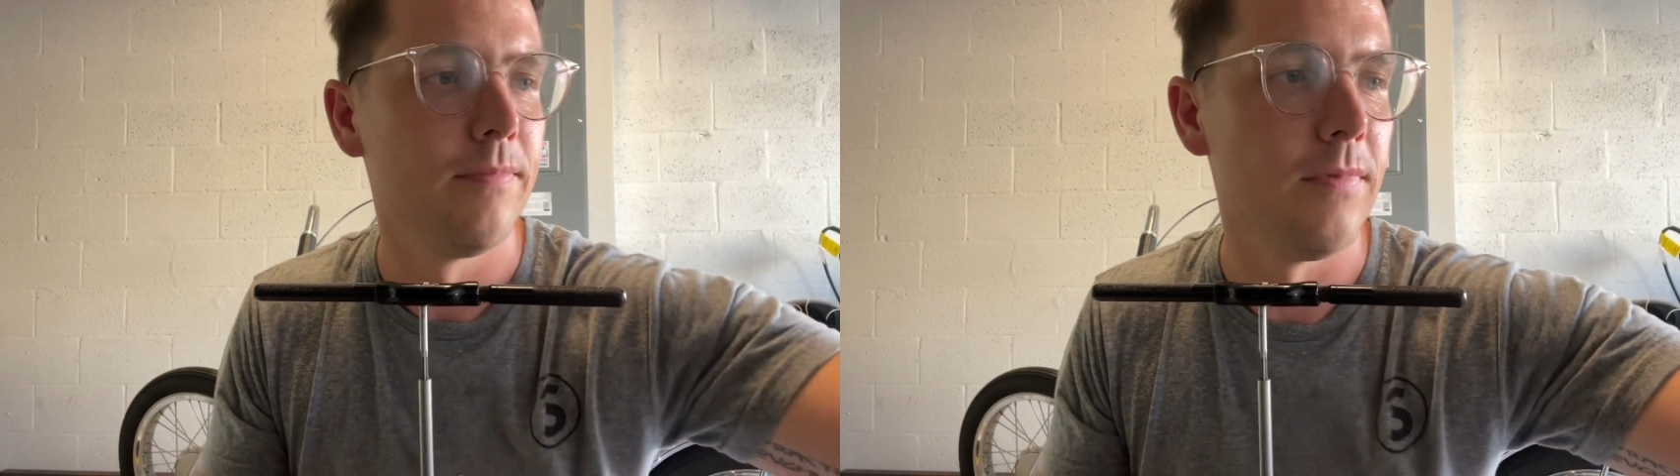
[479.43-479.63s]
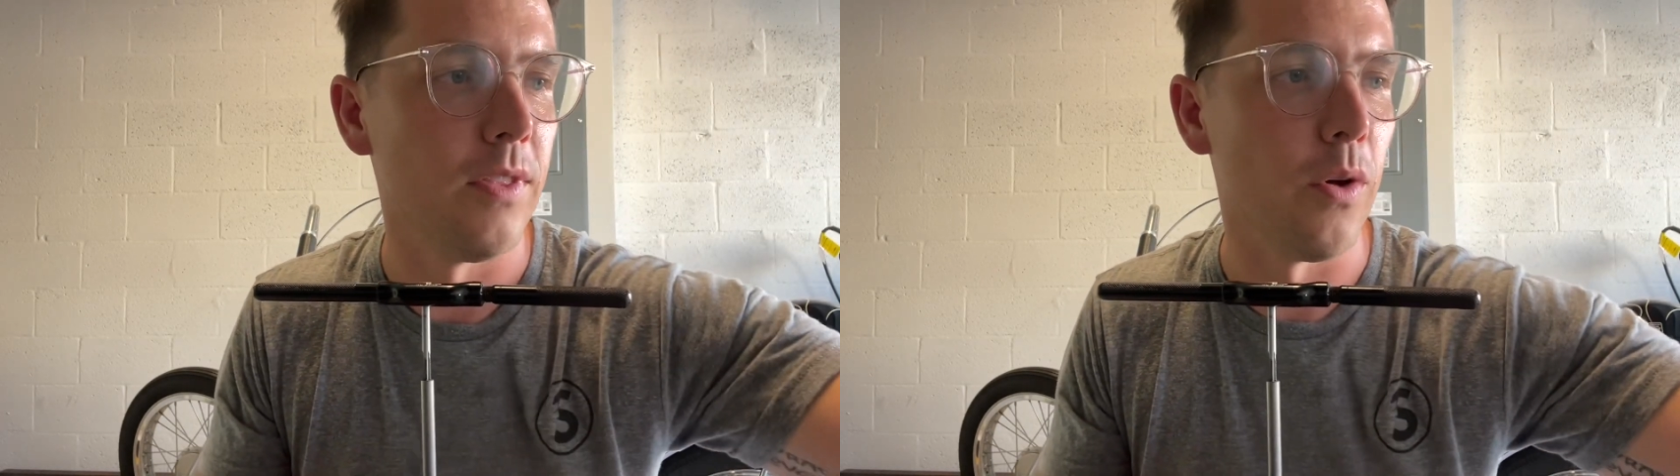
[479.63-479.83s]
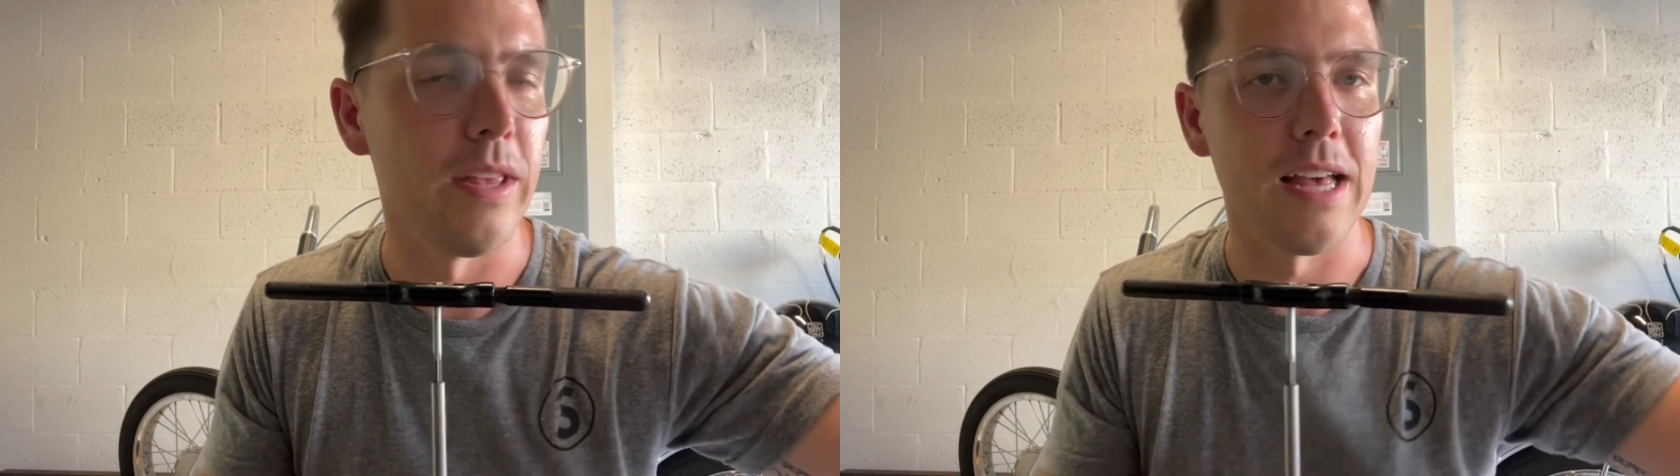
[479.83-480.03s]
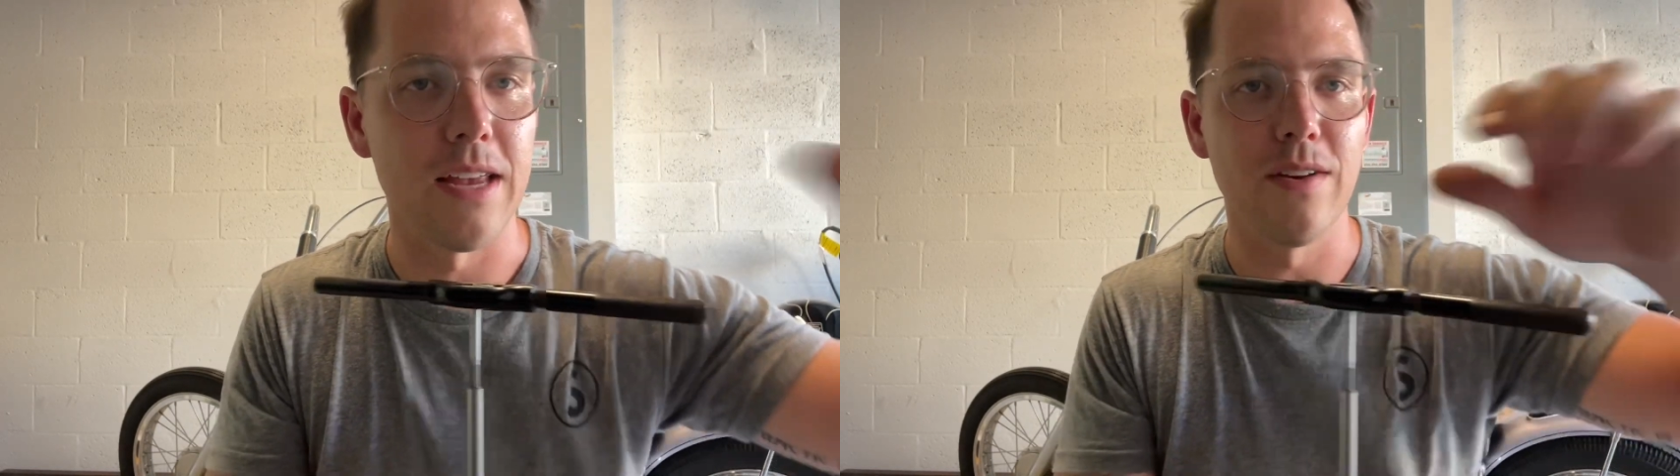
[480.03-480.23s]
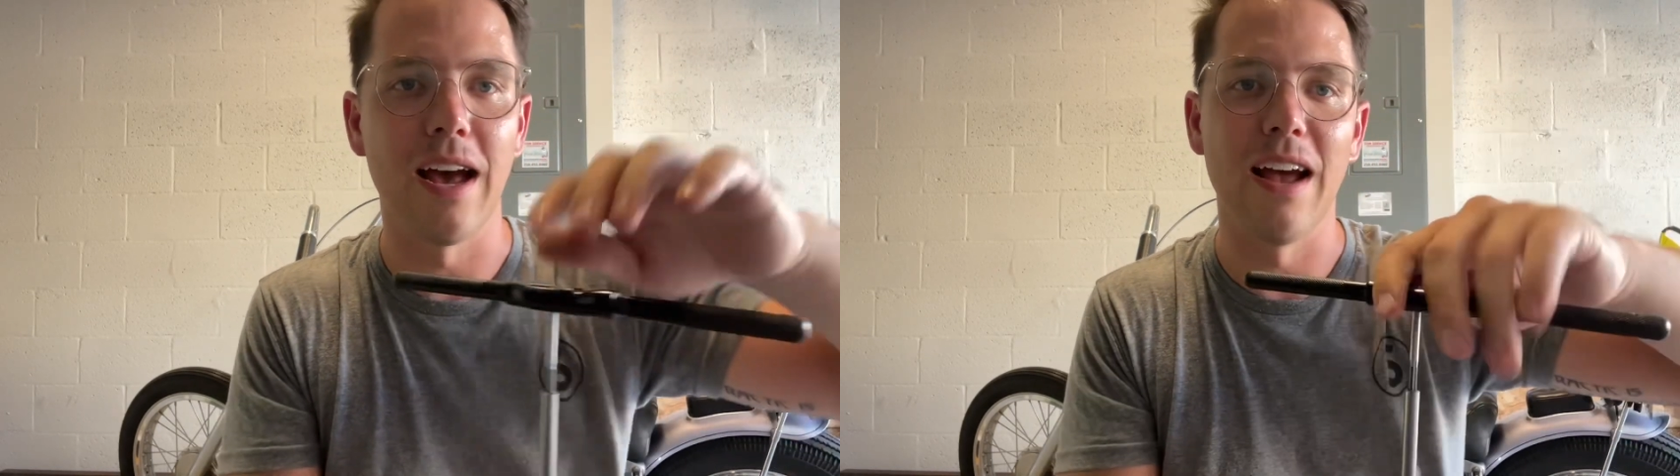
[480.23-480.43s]

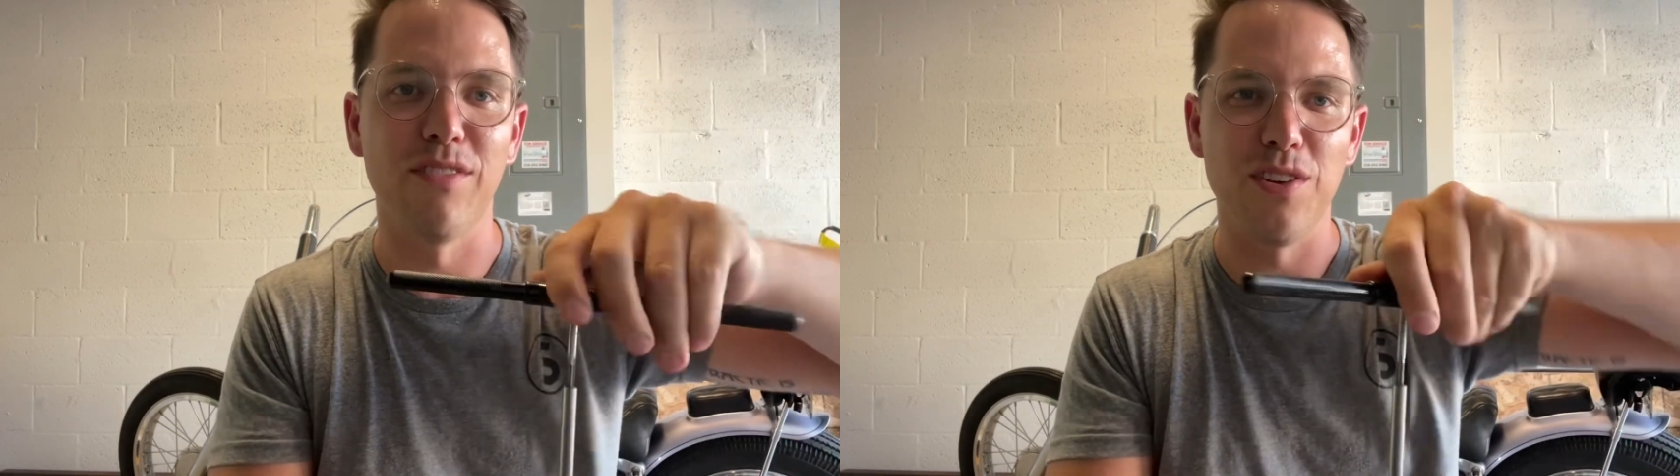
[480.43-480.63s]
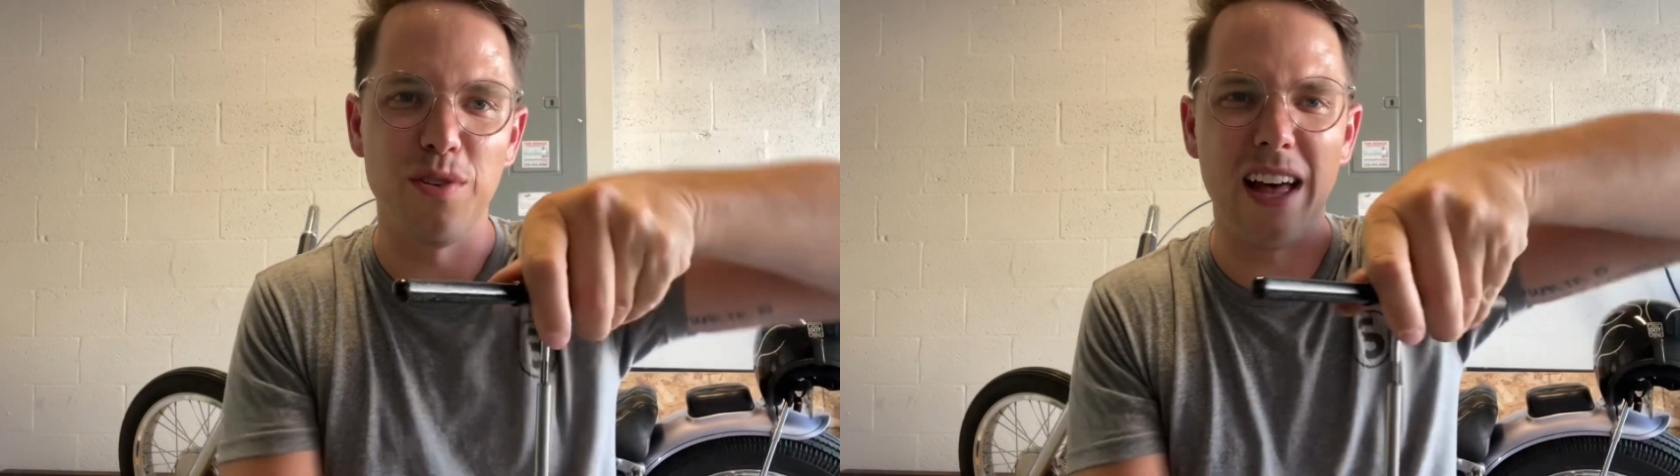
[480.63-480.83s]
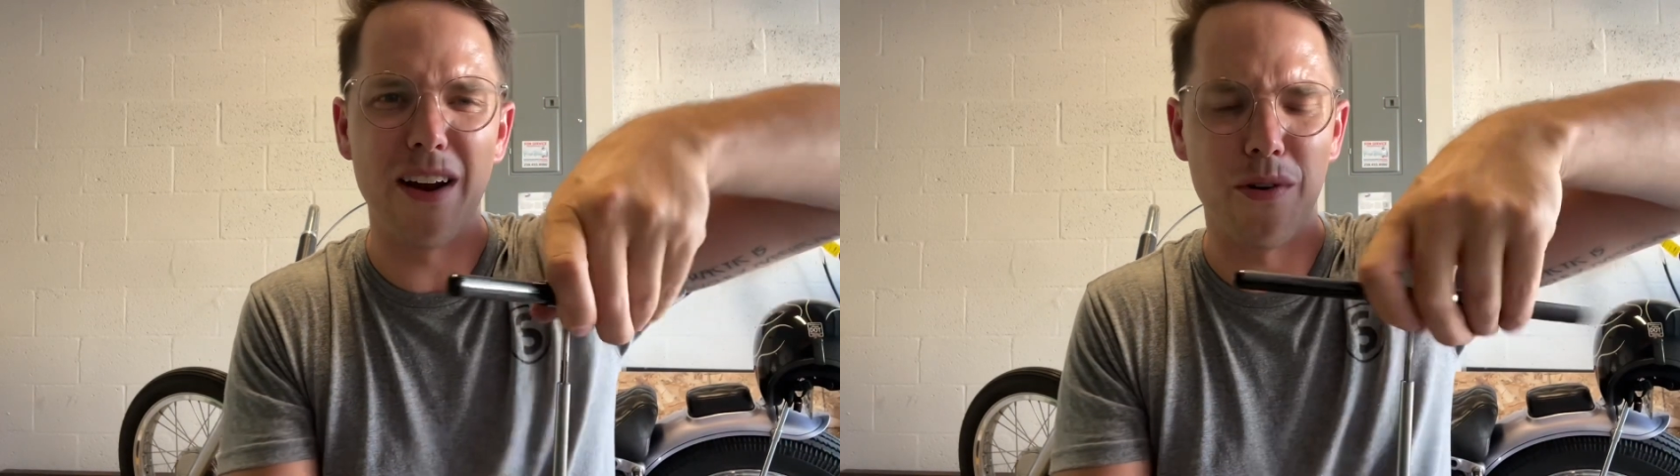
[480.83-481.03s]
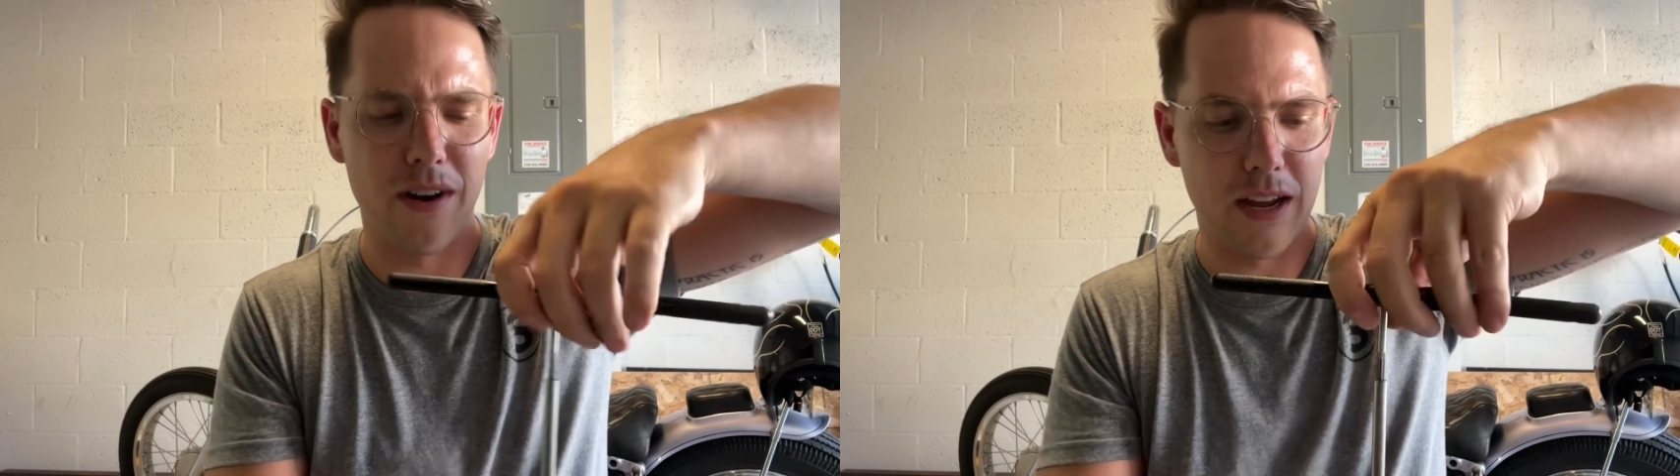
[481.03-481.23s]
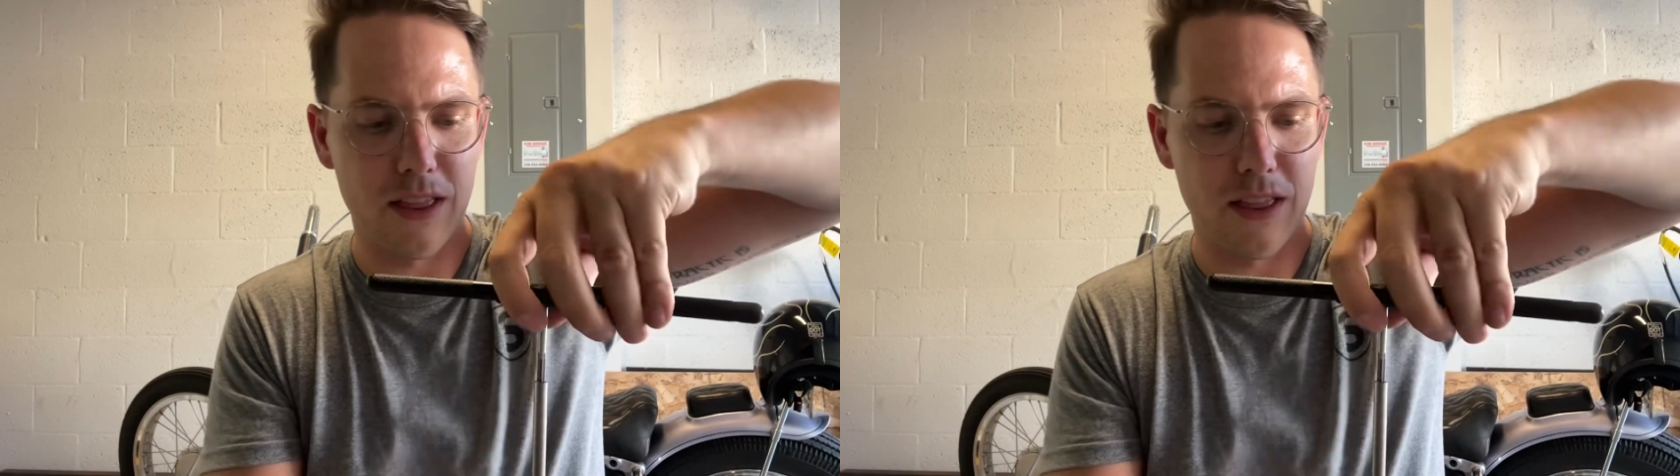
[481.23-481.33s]
you kind of have to do that in order to get